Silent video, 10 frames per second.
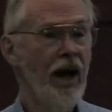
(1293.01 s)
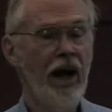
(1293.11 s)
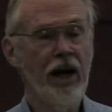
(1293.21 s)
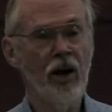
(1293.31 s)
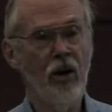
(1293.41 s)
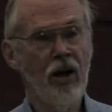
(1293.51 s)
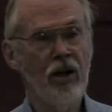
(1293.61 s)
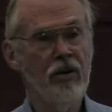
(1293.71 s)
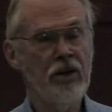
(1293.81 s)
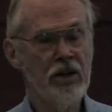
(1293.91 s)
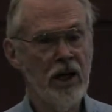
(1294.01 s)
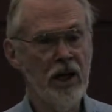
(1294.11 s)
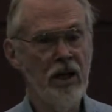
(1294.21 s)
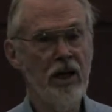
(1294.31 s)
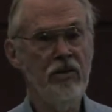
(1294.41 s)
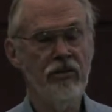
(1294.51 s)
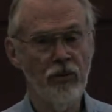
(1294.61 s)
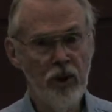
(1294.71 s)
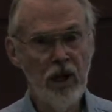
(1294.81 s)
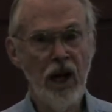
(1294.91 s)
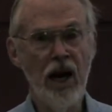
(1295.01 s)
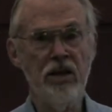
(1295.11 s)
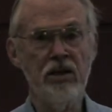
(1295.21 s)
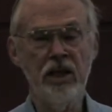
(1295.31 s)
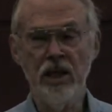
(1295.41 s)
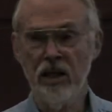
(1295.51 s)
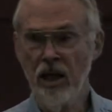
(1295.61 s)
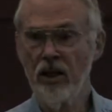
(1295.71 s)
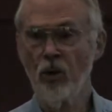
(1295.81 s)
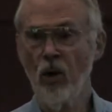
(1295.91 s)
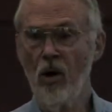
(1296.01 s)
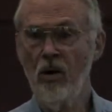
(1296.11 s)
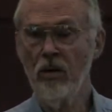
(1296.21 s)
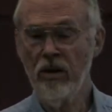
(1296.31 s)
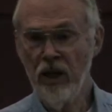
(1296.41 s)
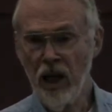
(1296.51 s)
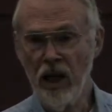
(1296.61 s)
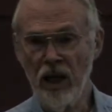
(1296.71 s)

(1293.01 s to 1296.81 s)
And all of a sudden, he realized that he'd done the wrong thing.